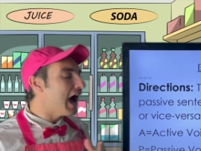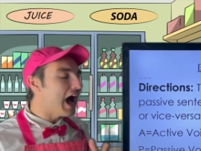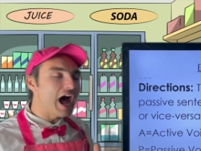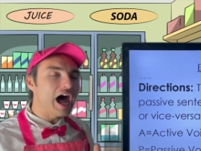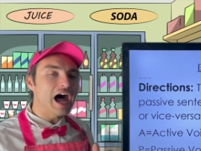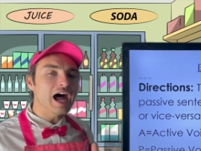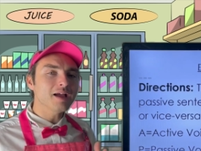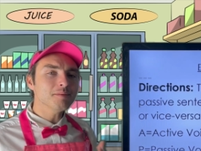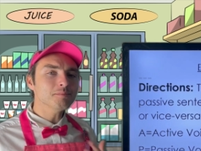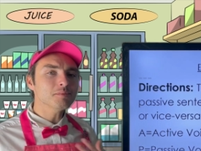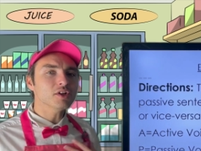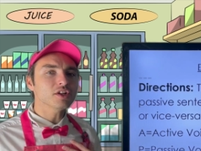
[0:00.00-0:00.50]

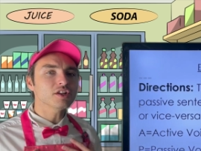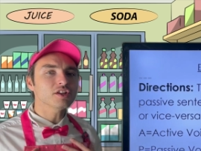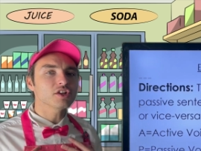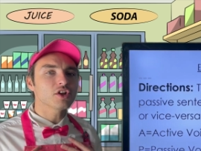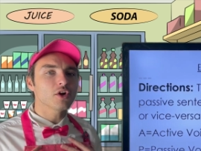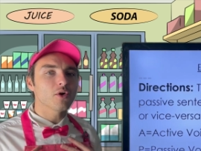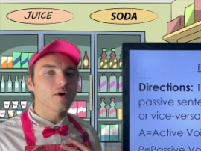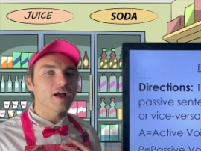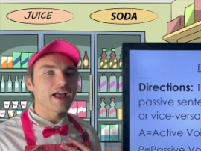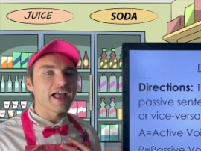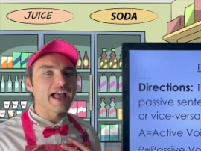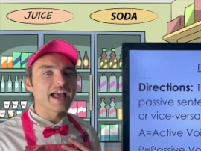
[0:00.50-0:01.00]
I'm going to
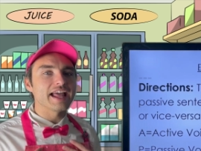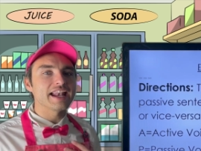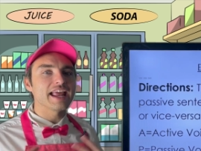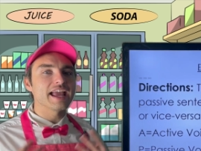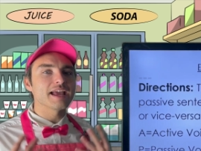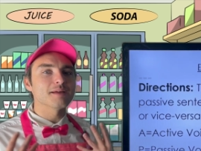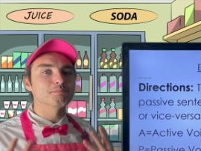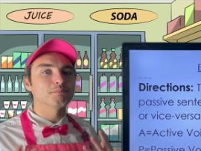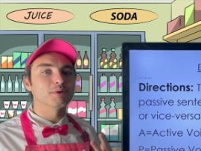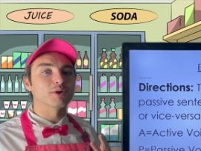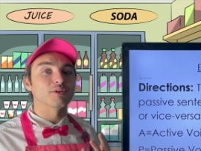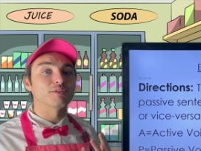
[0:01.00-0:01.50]
go ahead
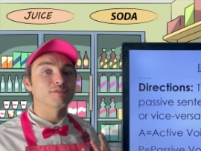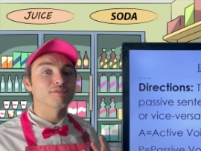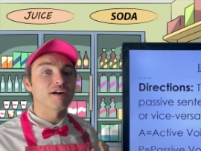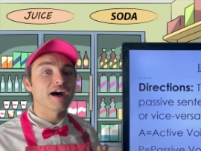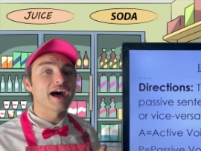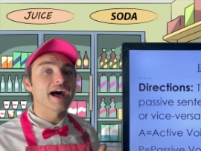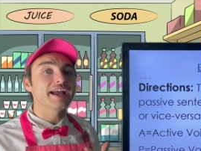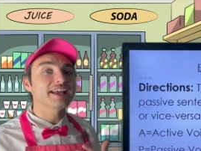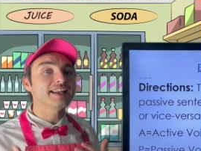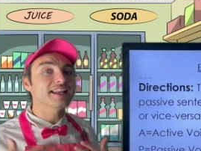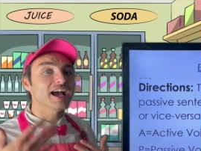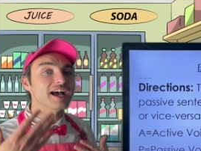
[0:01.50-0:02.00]
and
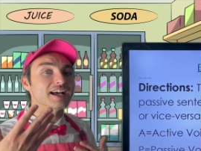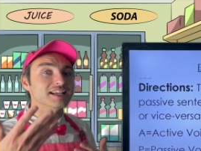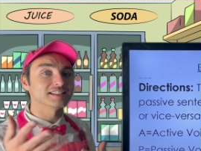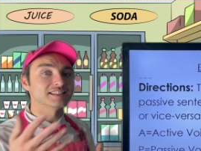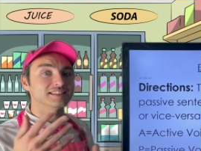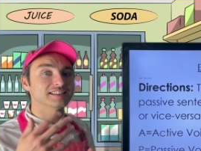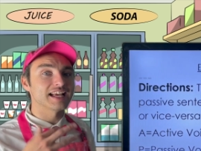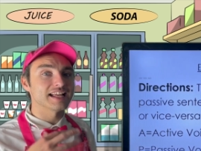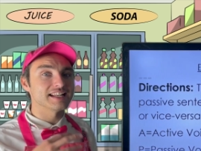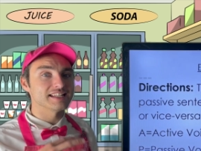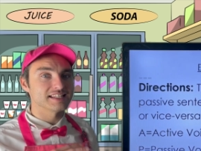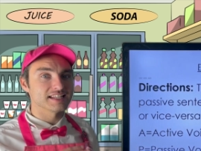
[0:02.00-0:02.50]
provide a
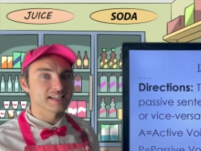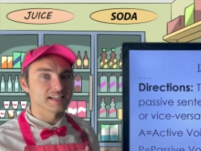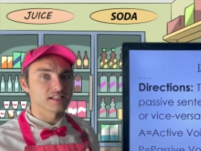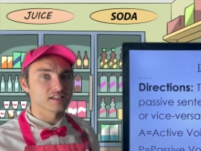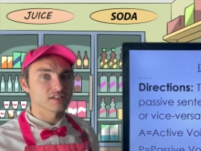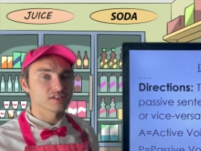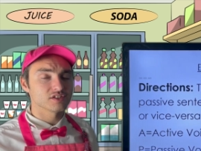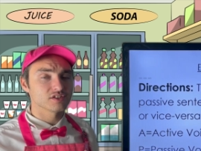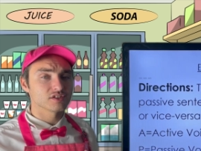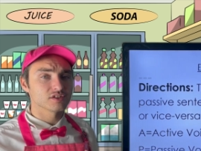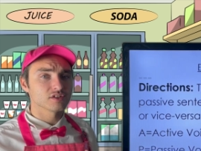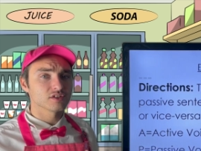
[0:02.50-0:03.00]

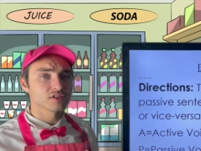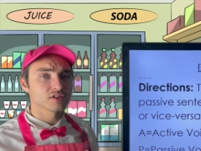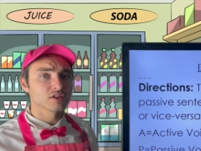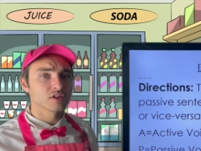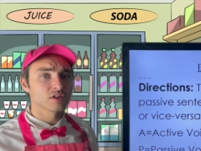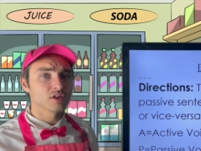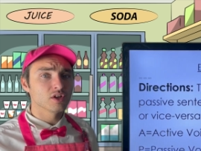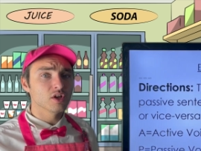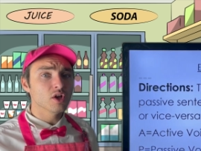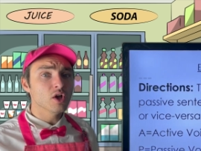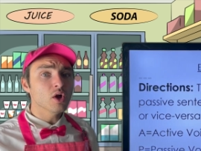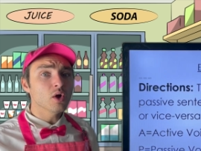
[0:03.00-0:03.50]
sentence.
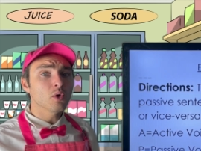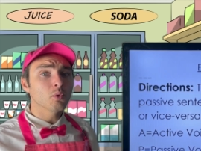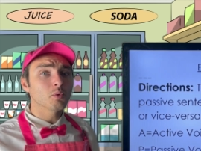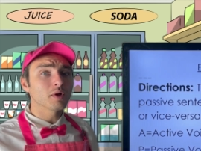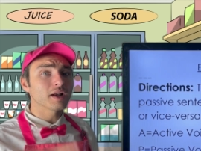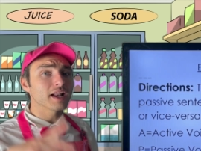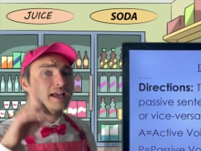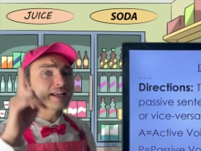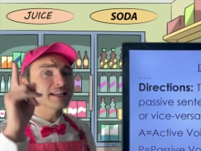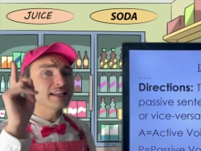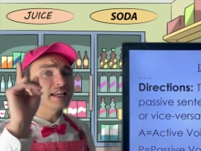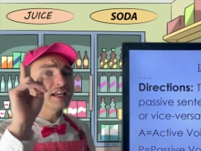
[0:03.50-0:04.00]

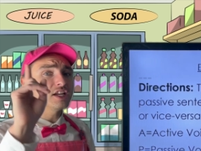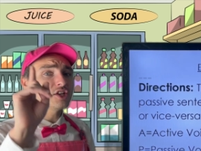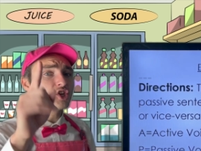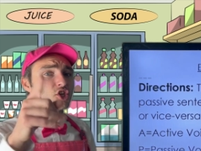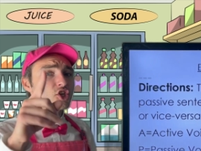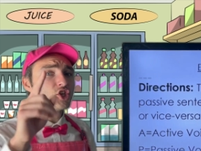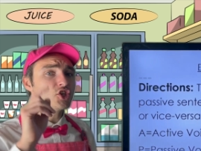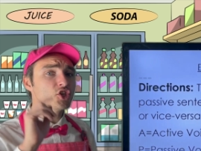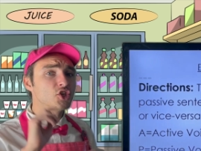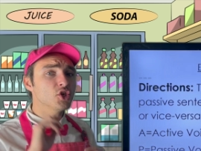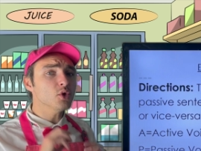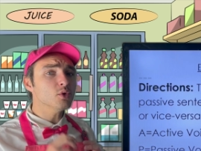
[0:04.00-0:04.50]
What I
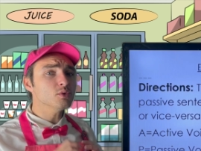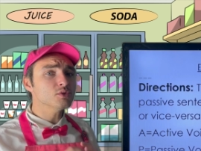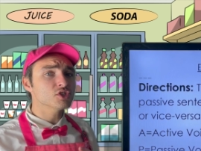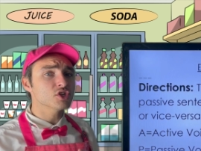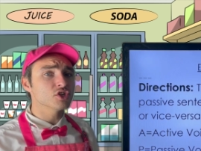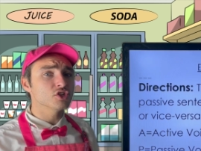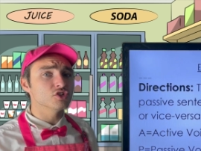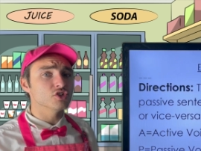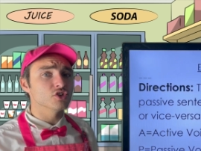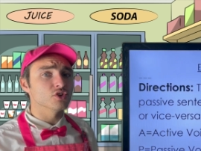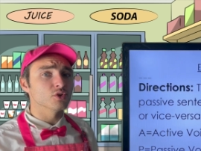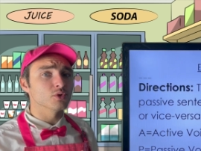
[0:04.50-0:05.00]
need you
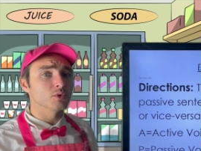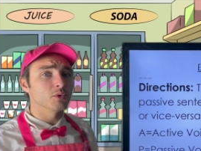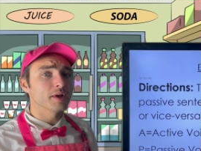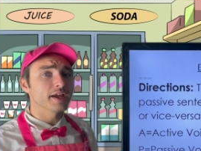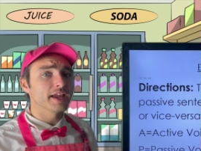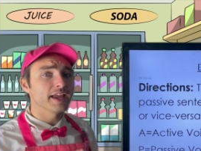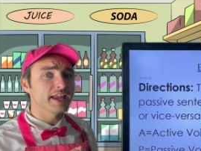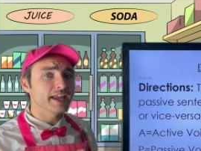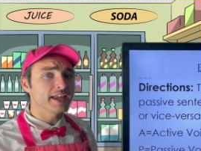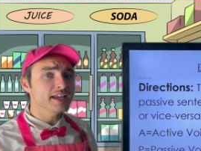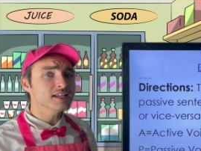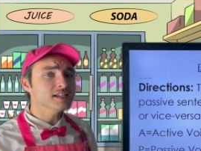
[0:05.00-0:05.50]
to
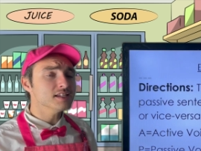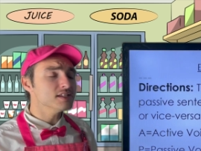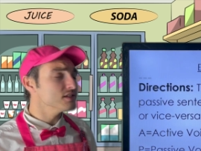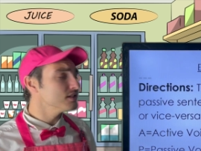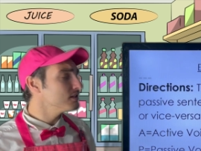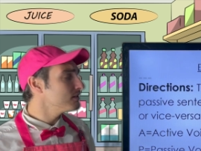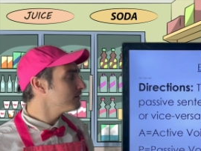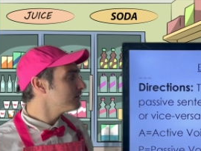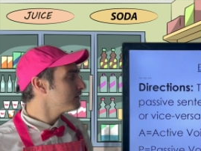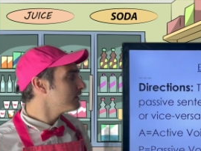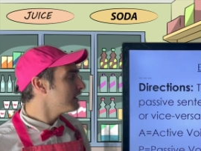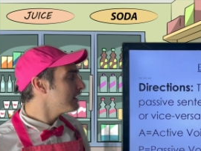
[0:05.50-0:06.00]
do is,
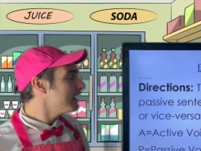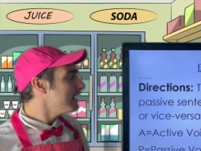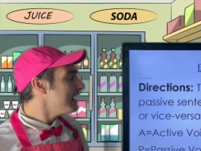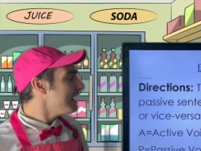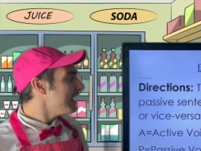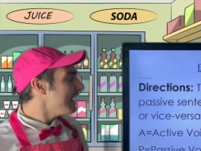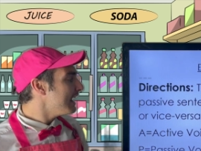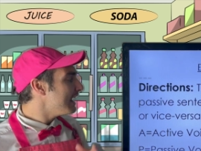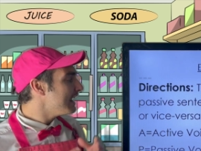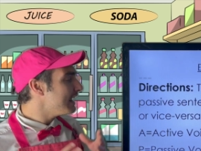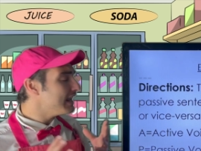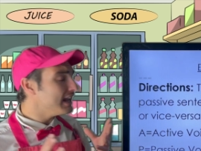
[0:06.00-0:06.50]

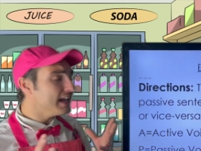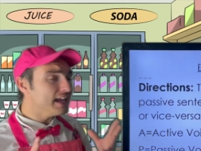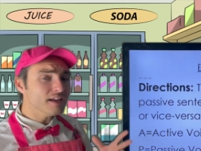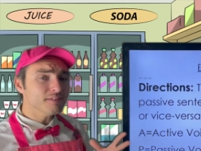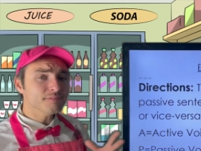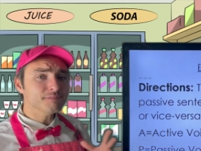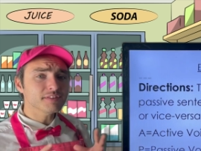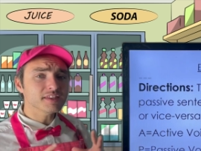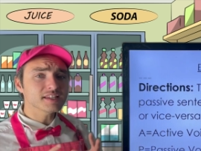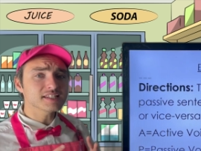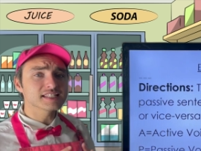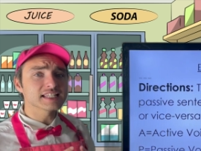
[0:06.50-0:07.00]

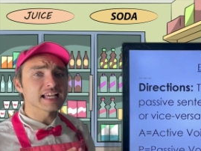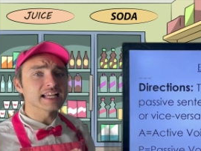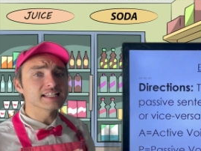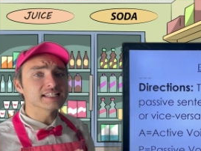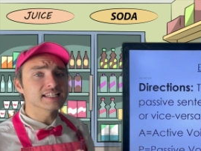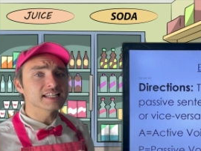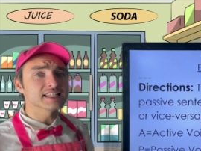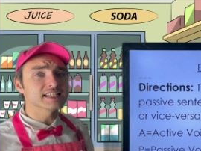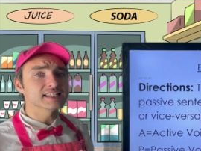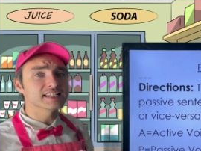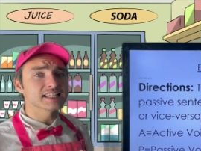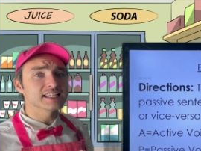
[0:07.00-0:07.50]
if the
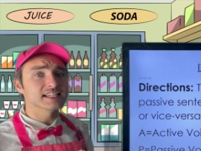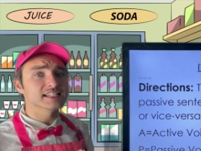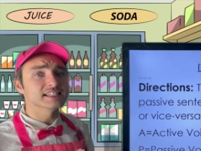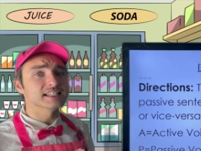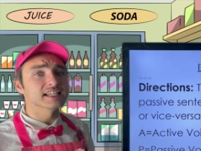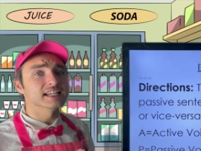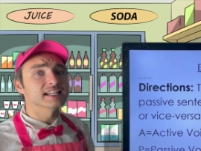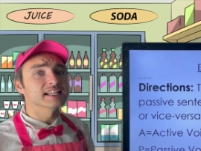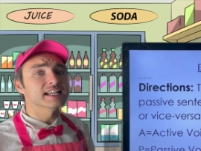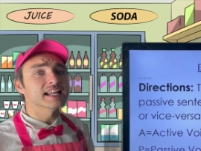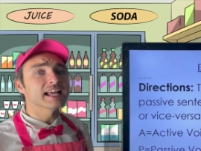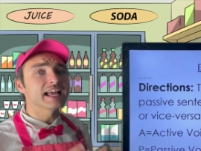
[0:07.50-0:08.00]
sentence is
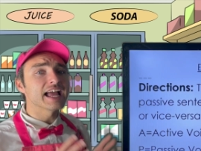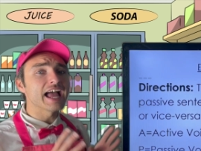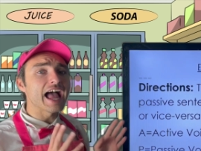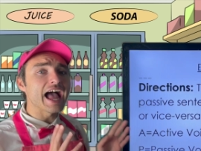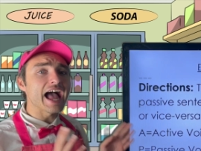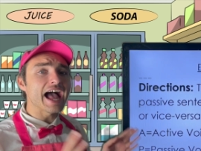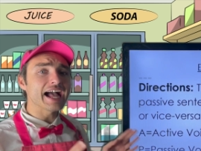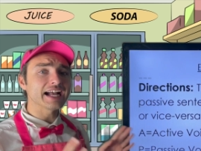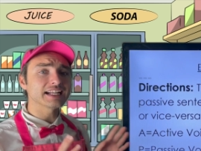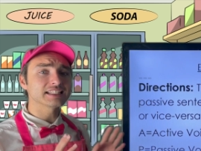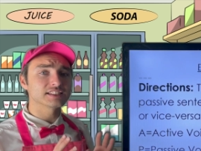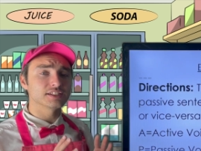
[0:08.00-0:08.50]
in
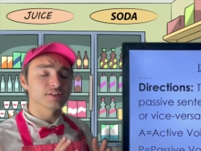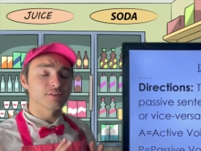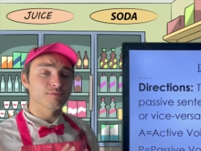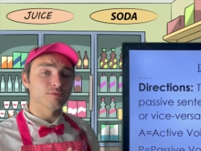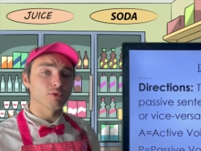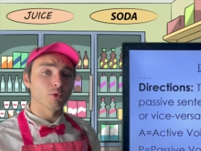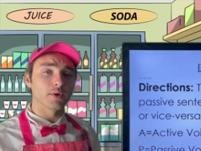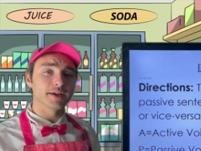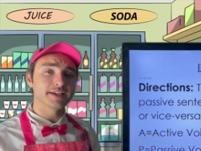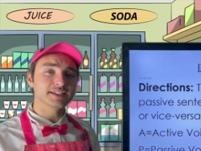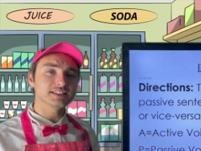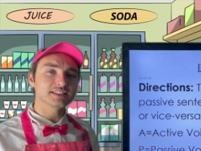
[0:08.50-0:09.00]
active
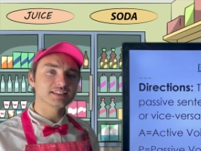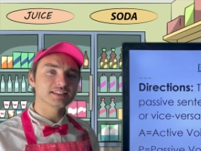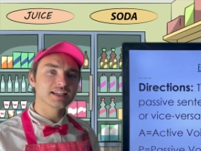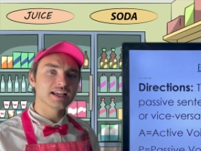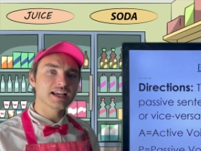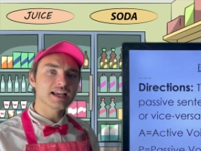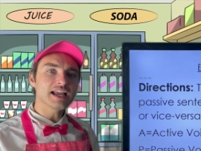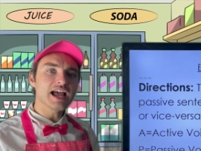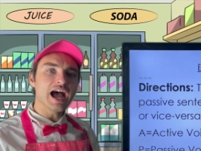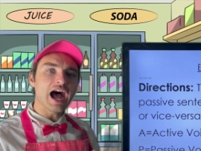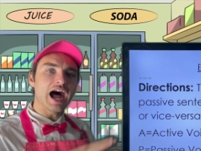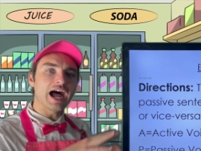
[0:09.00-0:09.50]
voice,
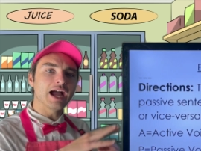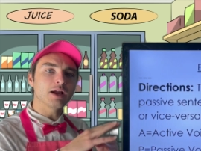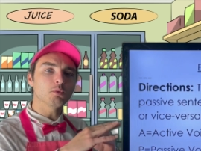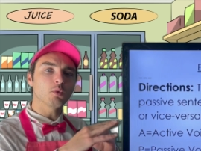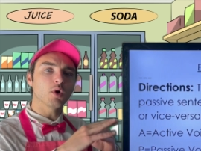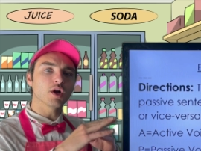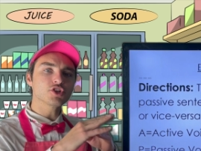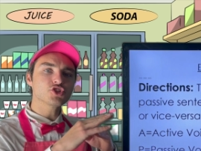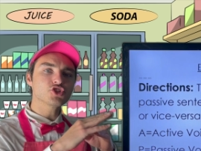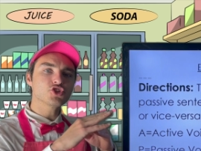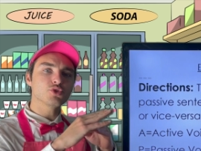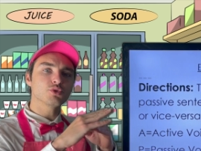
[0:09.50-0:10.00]
I
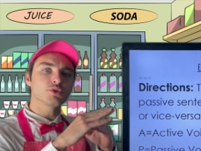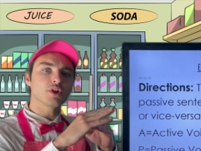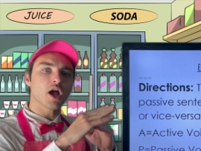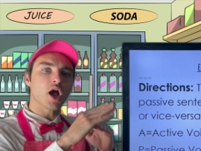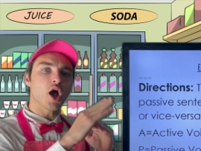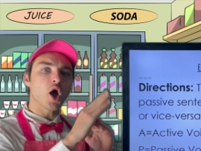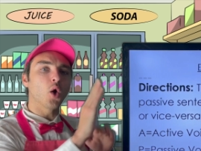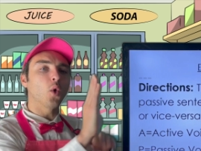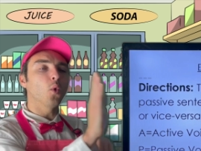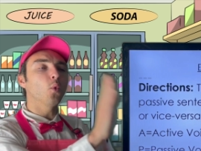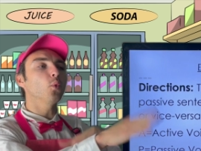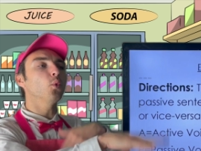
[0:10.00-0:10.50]
want you
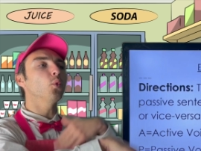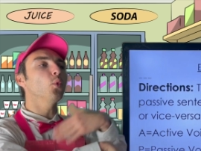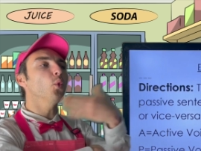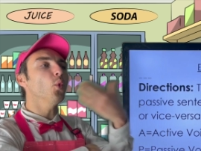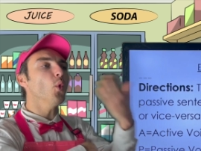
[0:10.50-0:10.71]
to